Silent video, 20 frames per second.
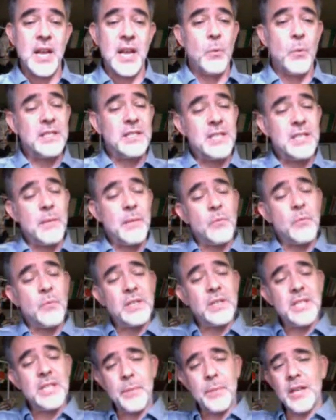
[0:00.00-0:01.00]
We
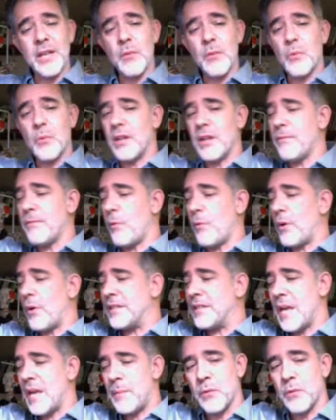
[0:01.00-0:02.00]
typically will avoid
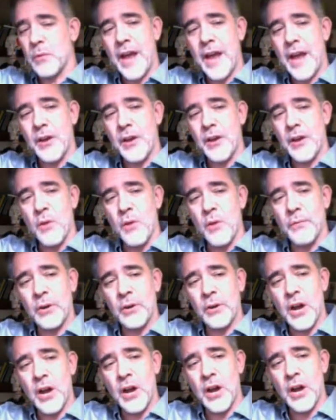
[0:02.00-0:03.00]
taping right
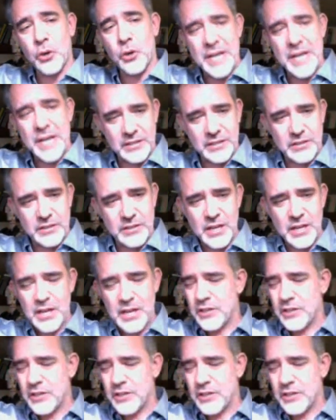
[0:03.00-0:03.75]
over a crease.